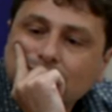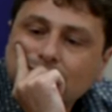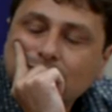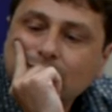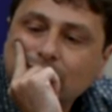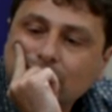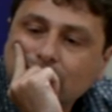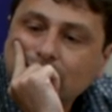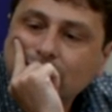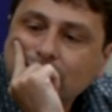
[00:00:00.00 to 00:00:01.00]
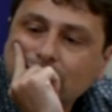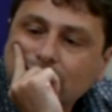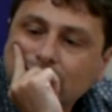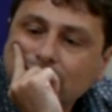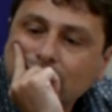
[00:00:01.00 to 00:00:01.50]

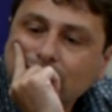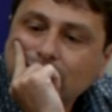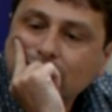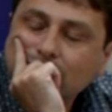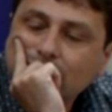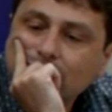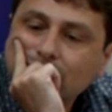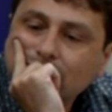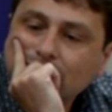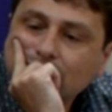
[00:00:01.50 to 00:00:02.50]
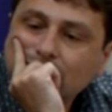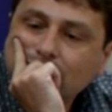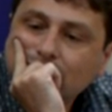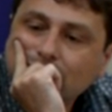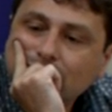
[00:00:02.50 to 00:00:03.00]

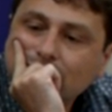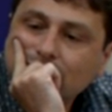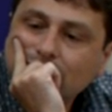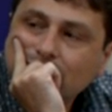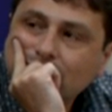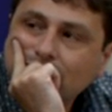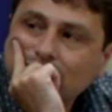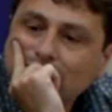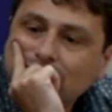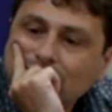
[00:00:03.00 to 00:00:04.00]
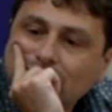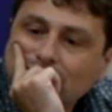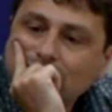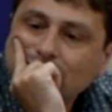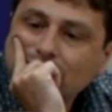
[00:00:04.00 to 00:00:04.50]

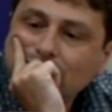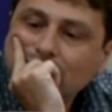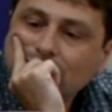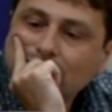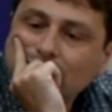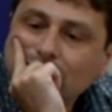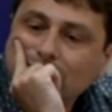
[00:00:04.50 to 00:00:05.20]
(silent)